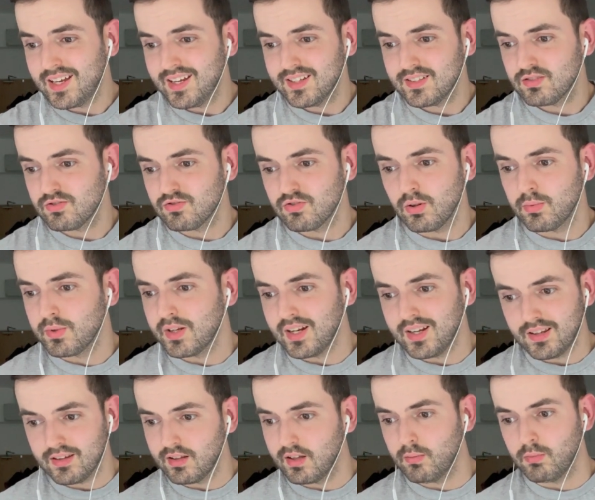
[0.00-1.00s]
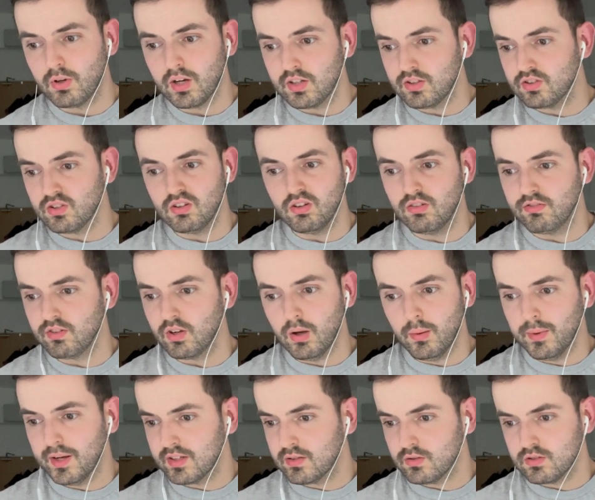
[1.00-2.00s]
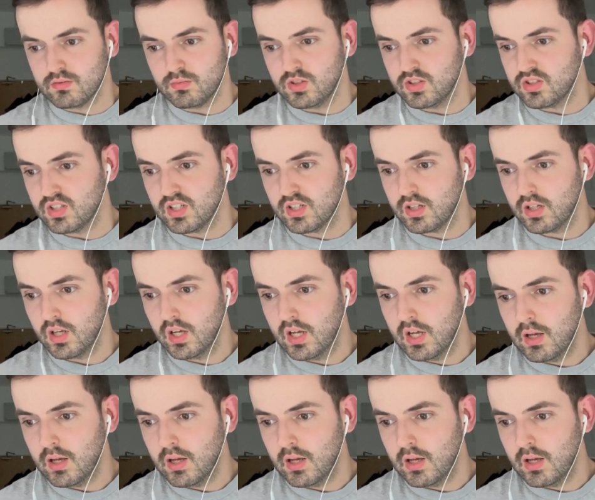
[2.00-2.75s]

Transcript: He hasn't dropped anything, but I just love going back to his music.